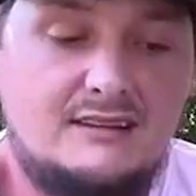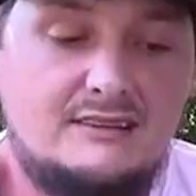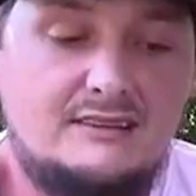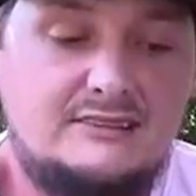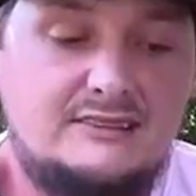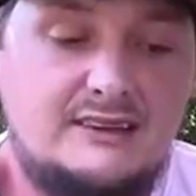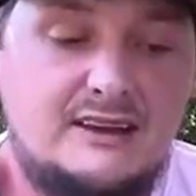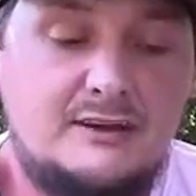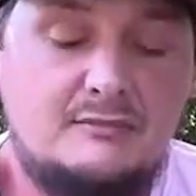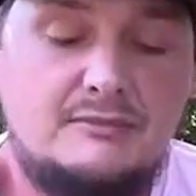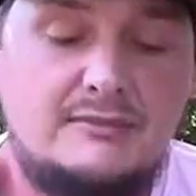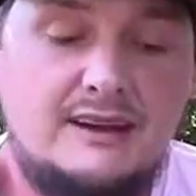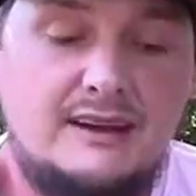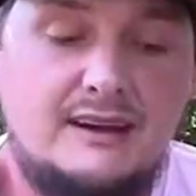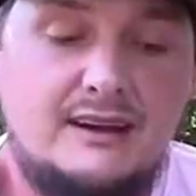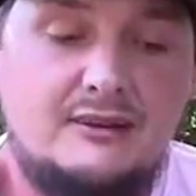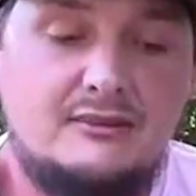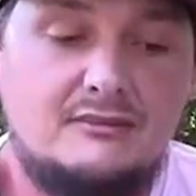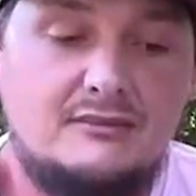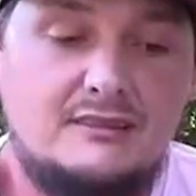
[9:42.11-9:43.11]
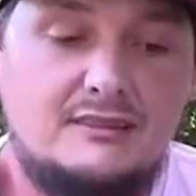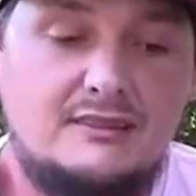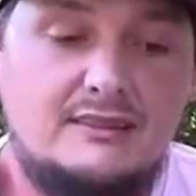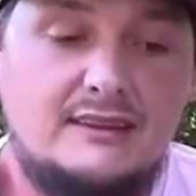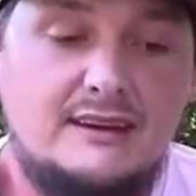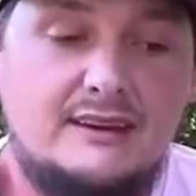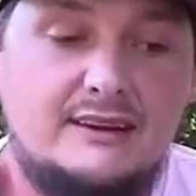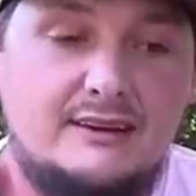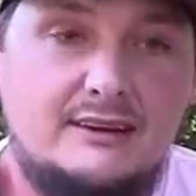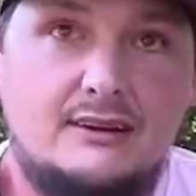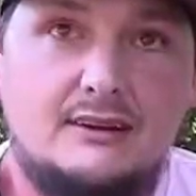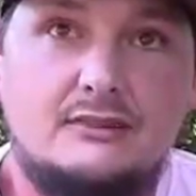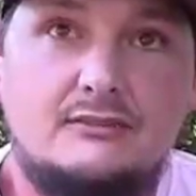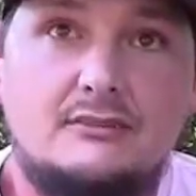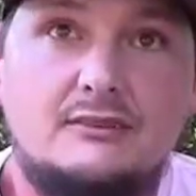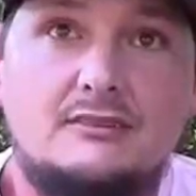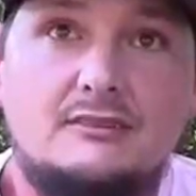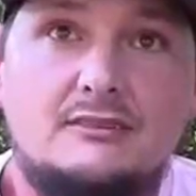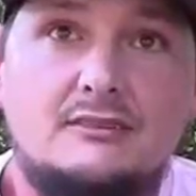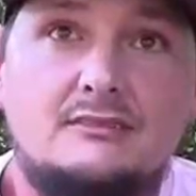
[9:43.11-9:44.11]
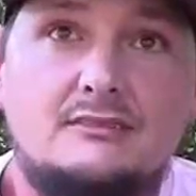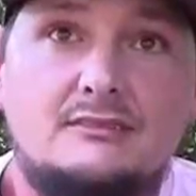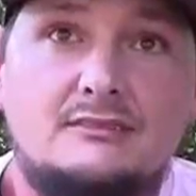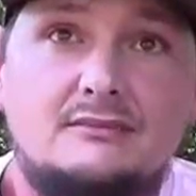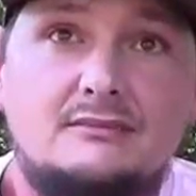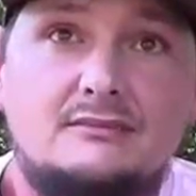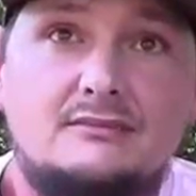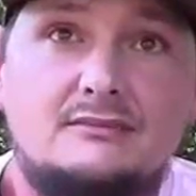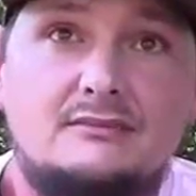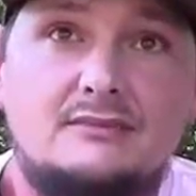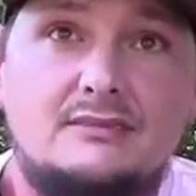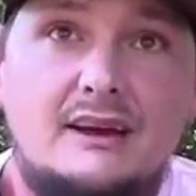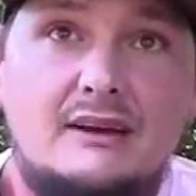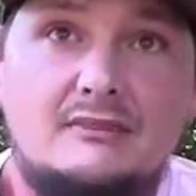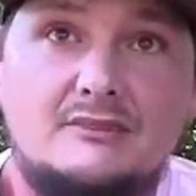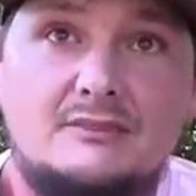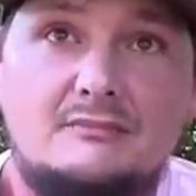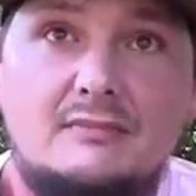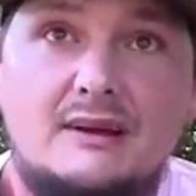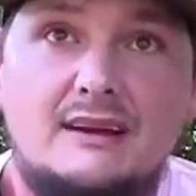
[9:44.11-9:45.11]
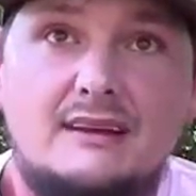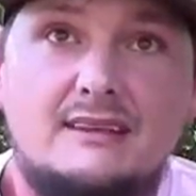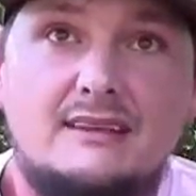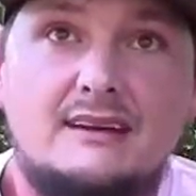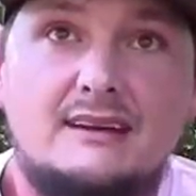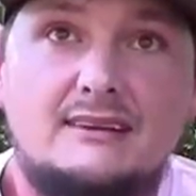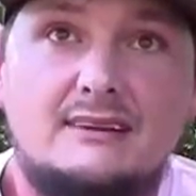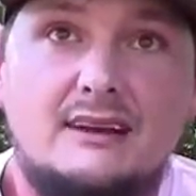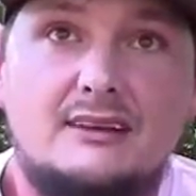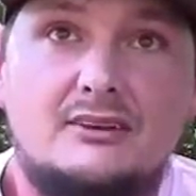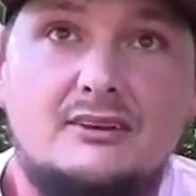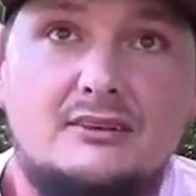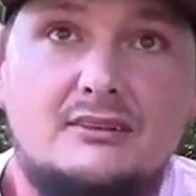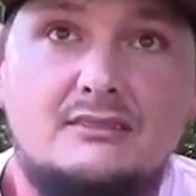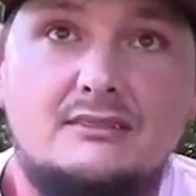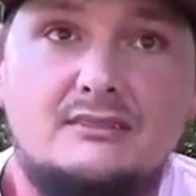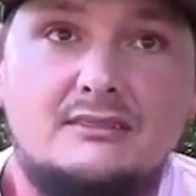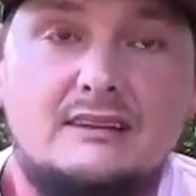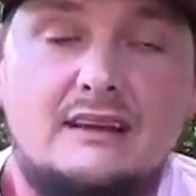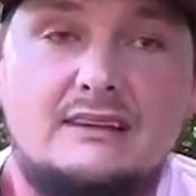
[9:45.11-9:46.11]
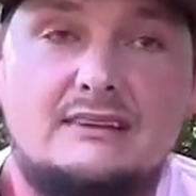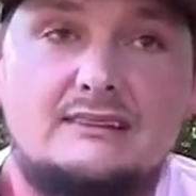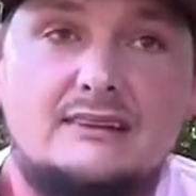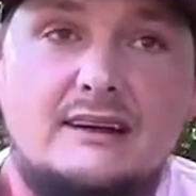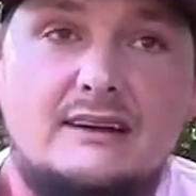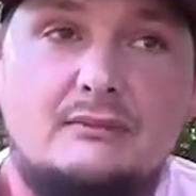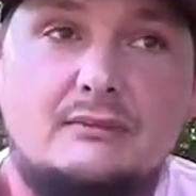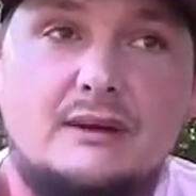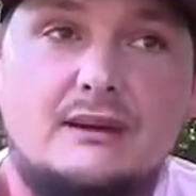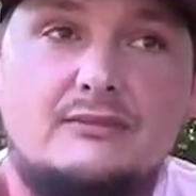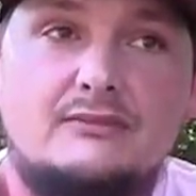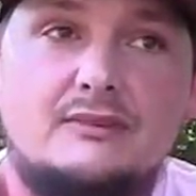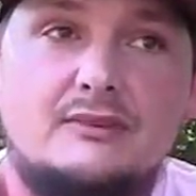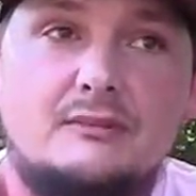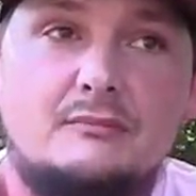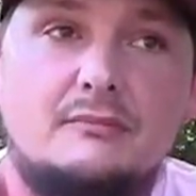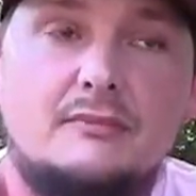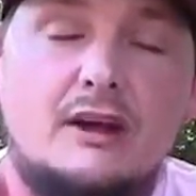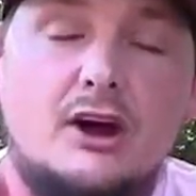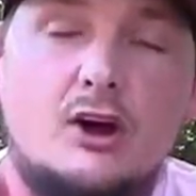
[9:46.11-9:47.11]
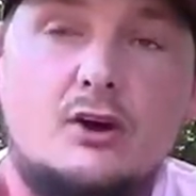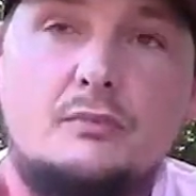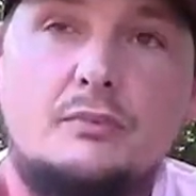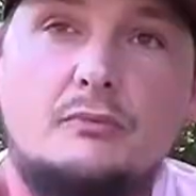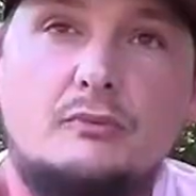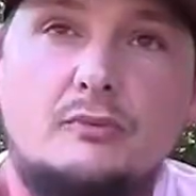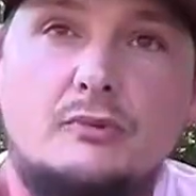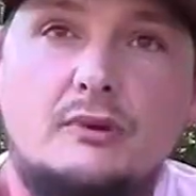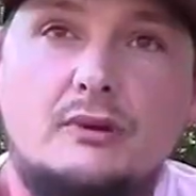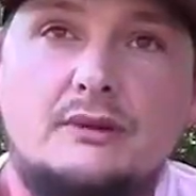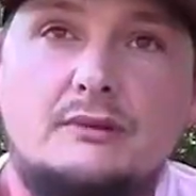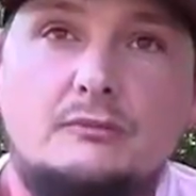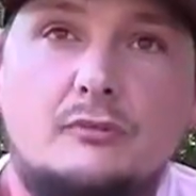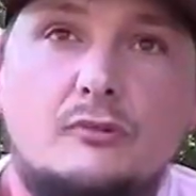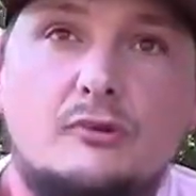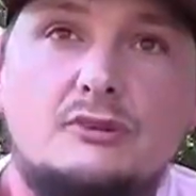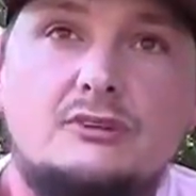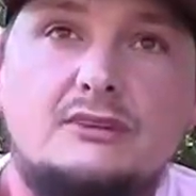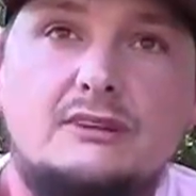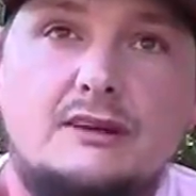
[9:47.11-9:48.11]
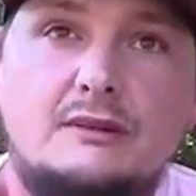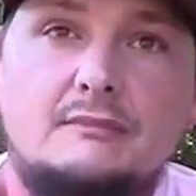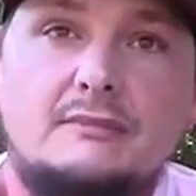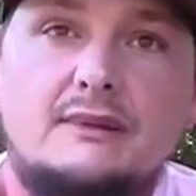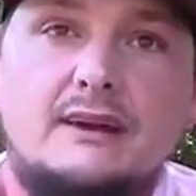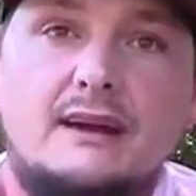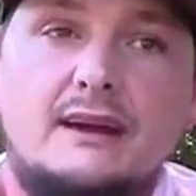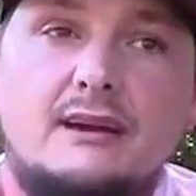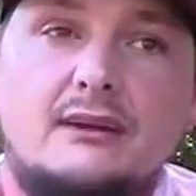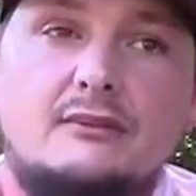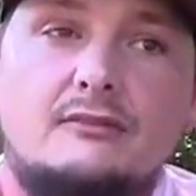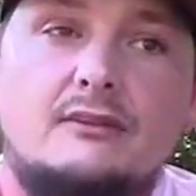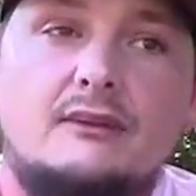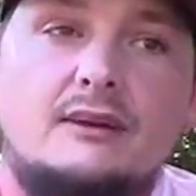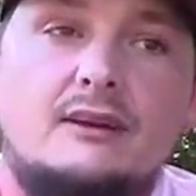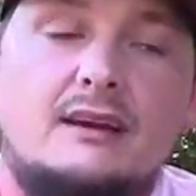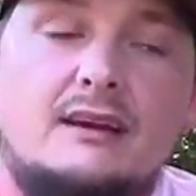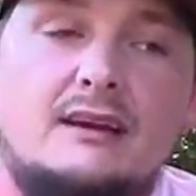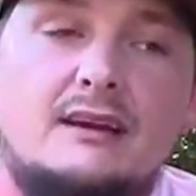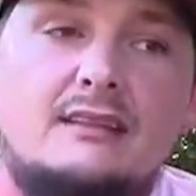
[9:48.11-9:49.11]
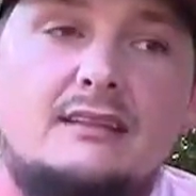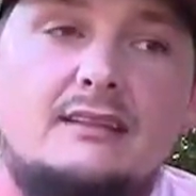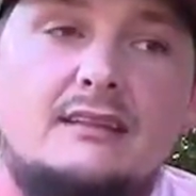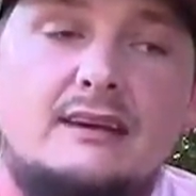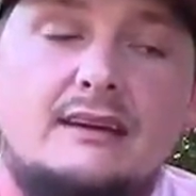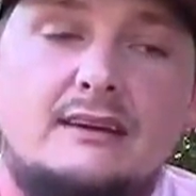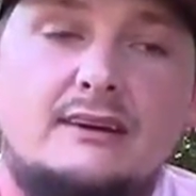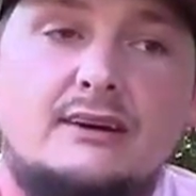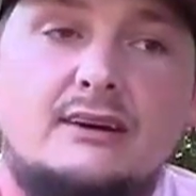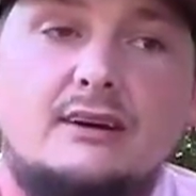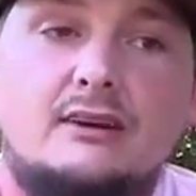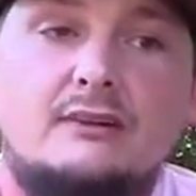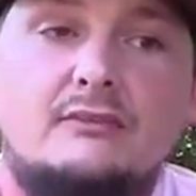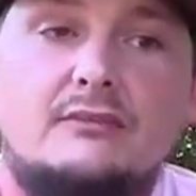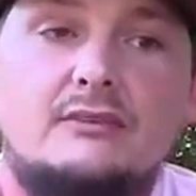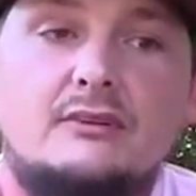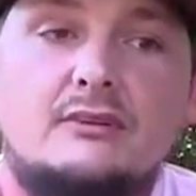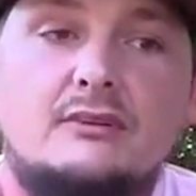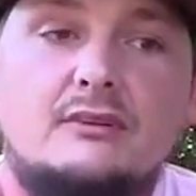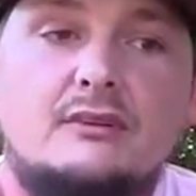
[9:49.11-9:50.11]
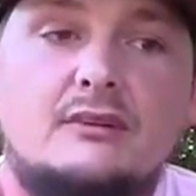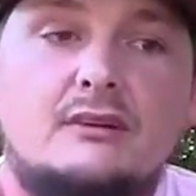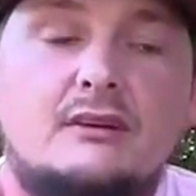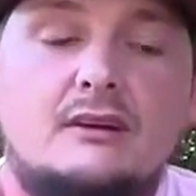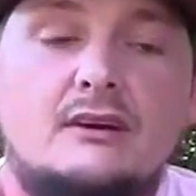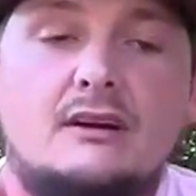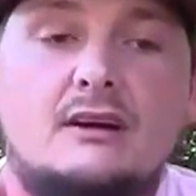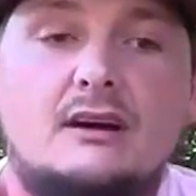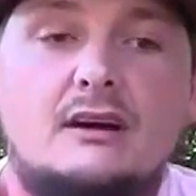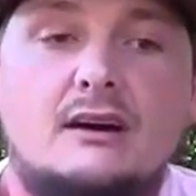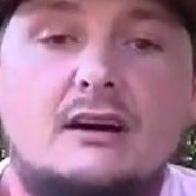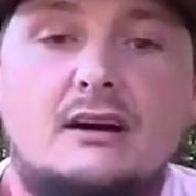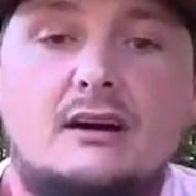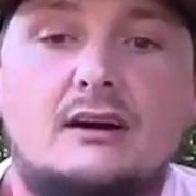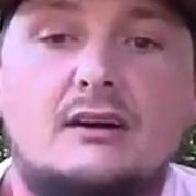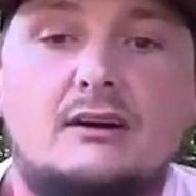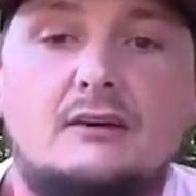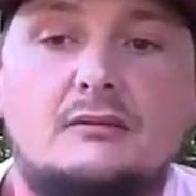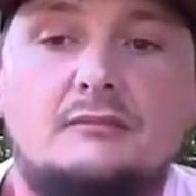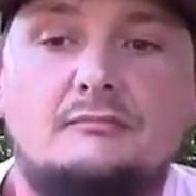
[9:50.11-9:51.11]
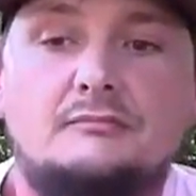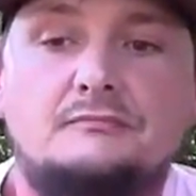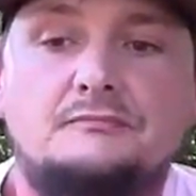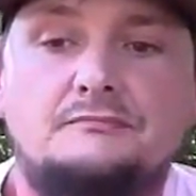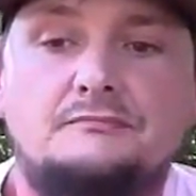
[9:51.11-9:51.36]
stem count and thick cover. That was the main things I learned. I stay away from open woods, more stem count, thick cover, a